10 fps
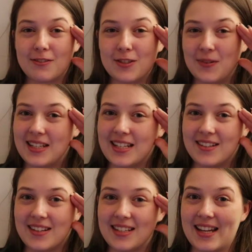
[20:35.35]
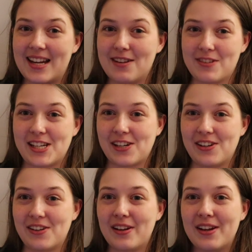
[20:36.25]
of 2019
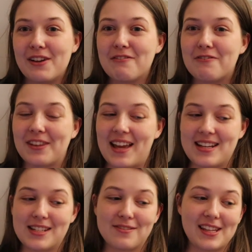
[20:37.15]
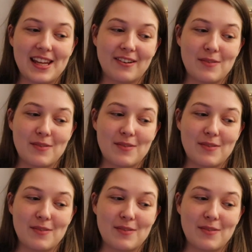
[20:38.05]
video for the end of the year.